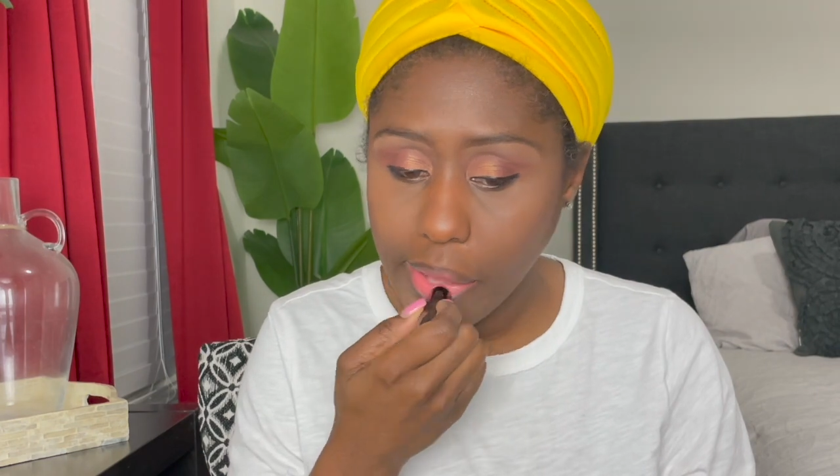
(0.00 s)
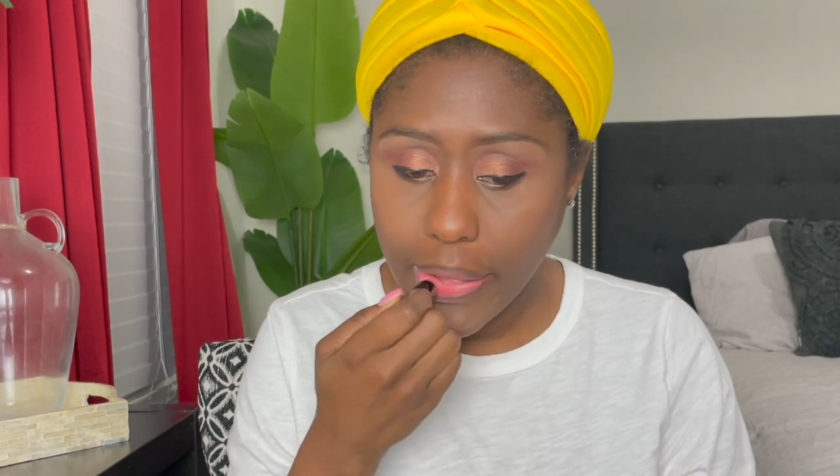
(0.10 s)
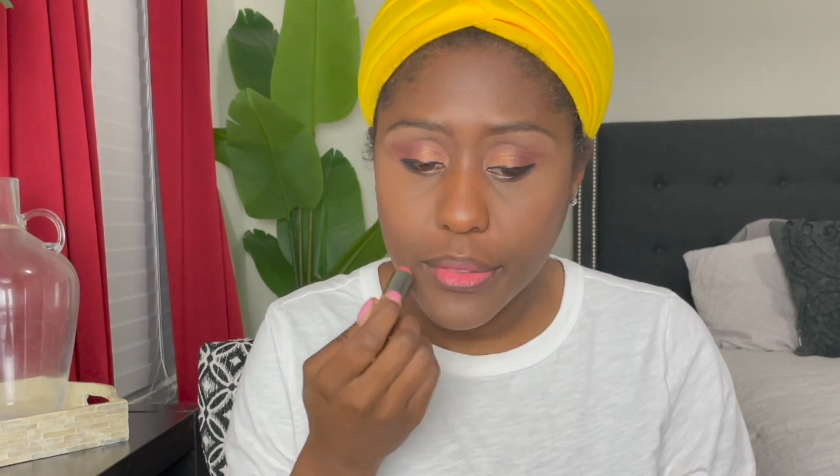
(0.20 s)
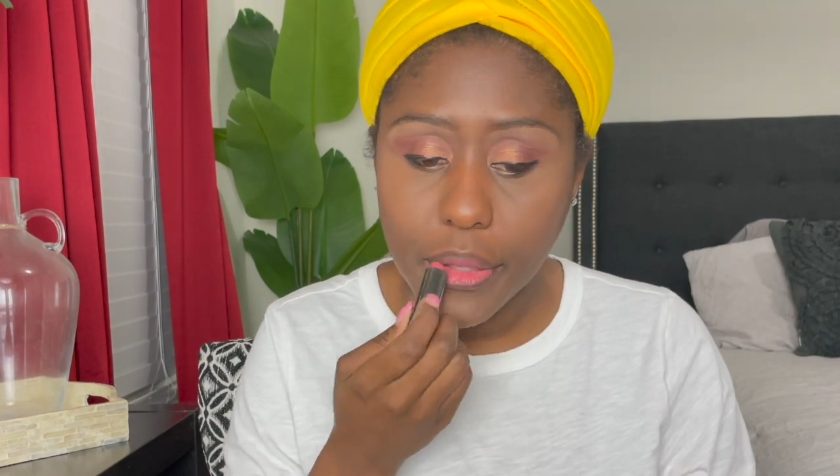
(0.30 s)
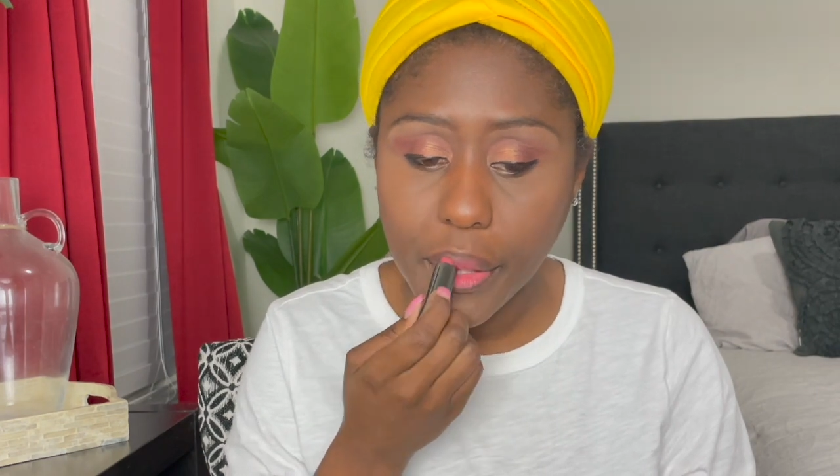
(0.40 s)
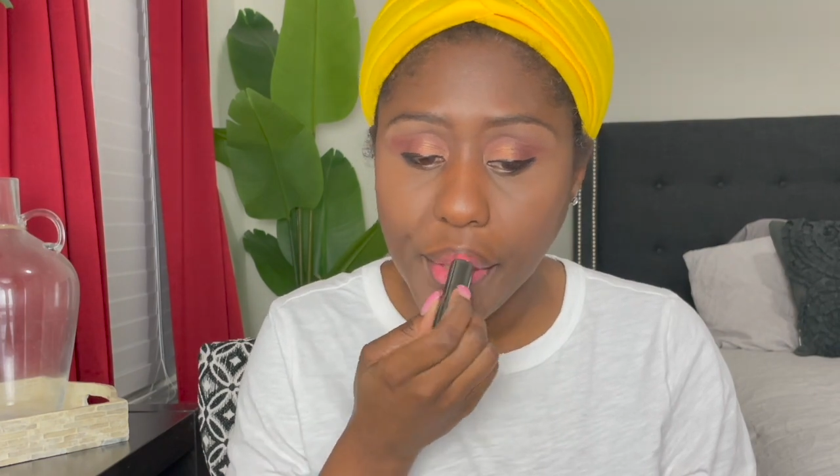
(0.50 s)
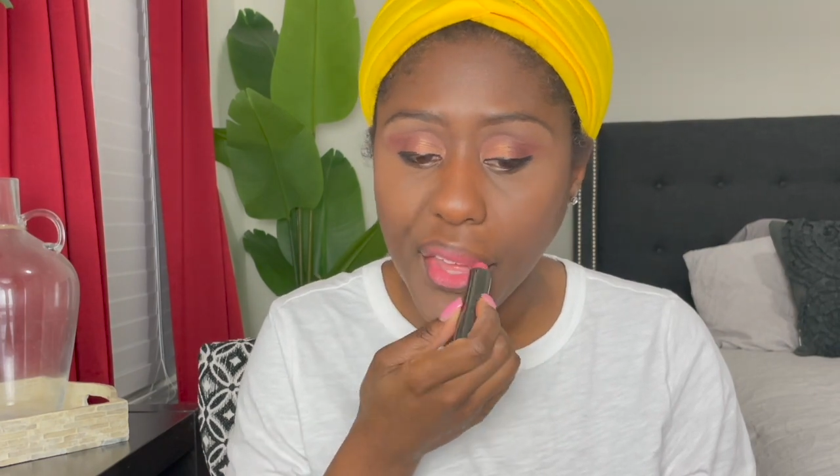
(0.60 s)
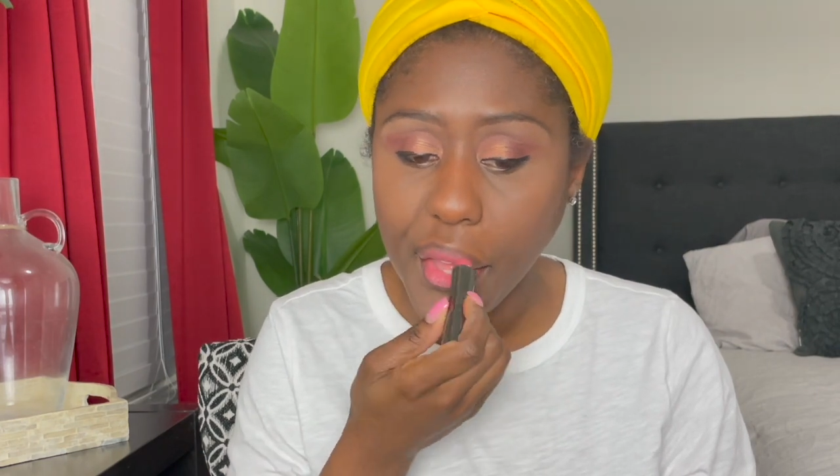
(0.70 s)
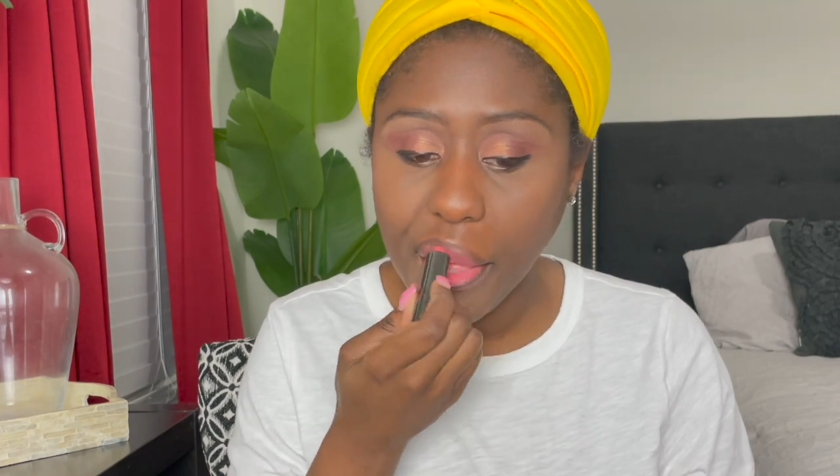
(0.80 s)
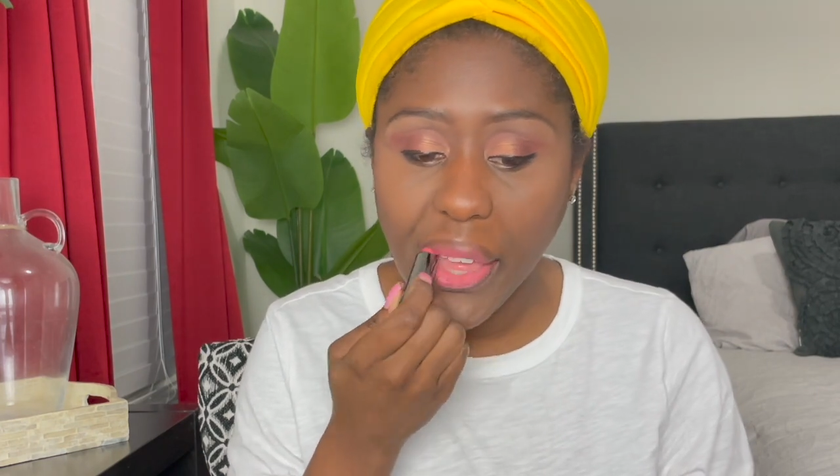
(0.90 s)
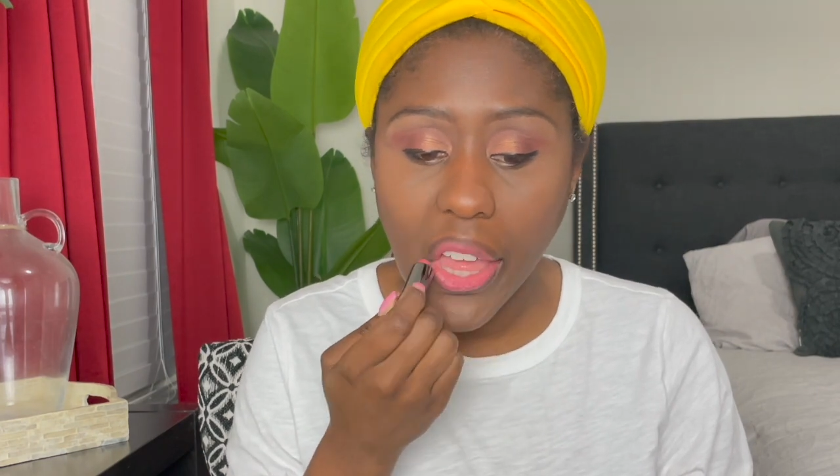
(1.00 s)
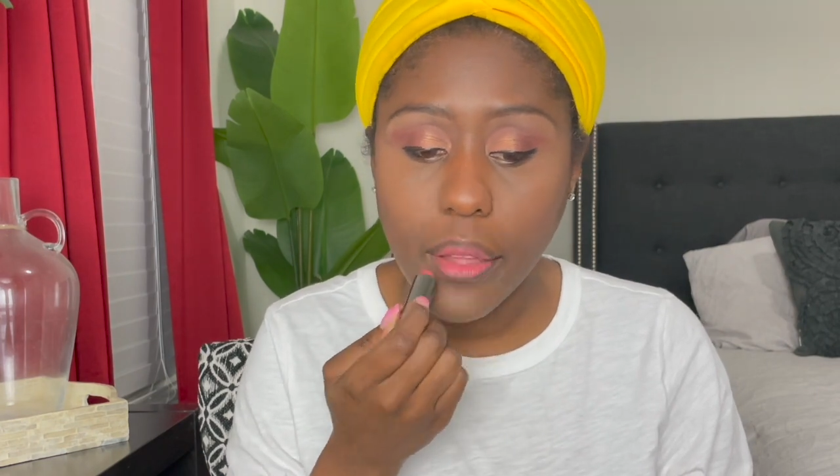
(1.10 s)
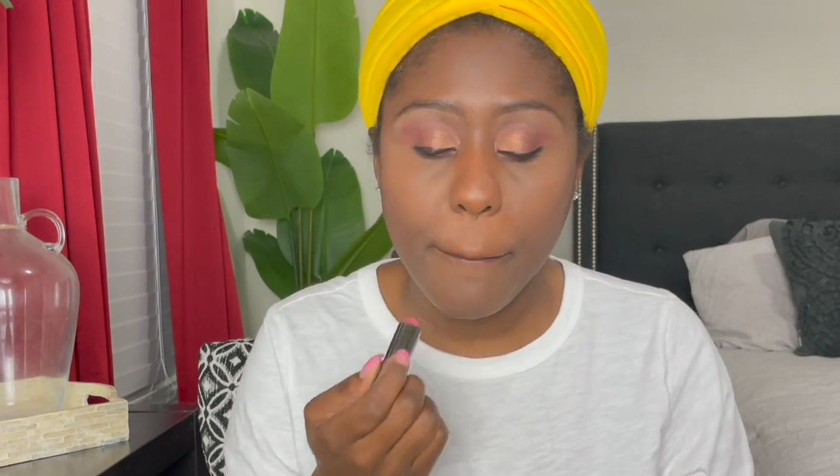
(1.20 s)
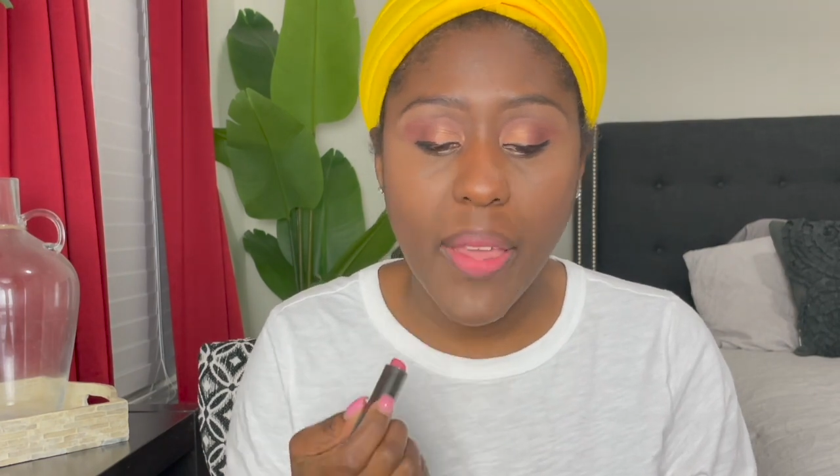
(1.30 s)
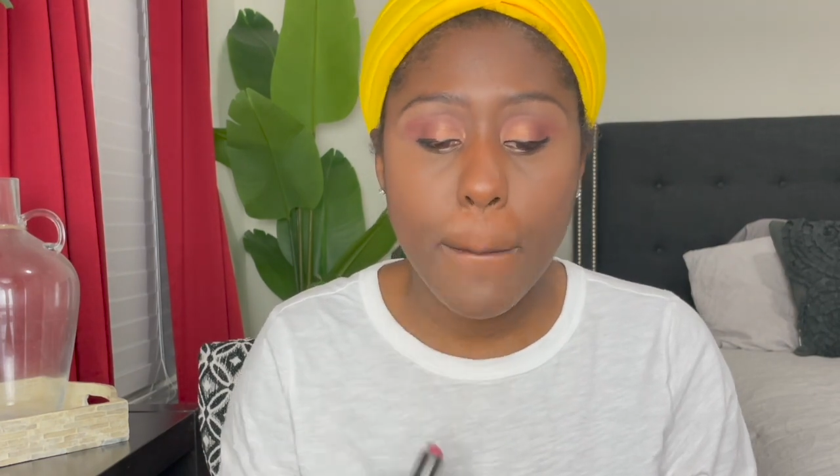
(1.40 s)
And also,
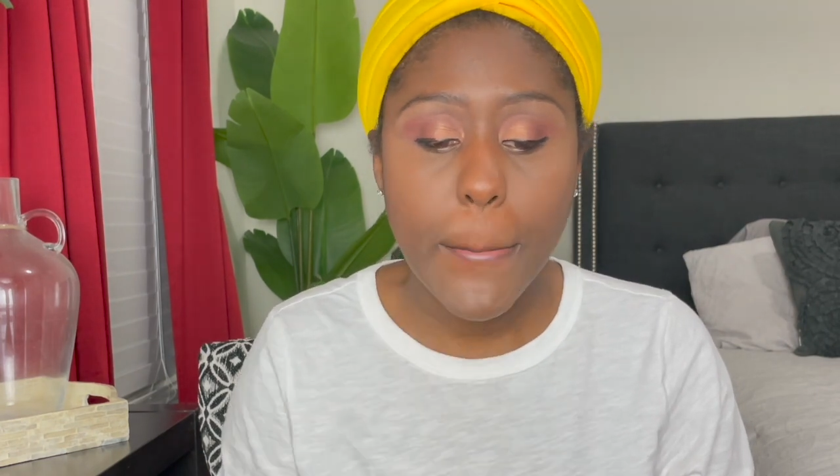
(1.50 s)
they're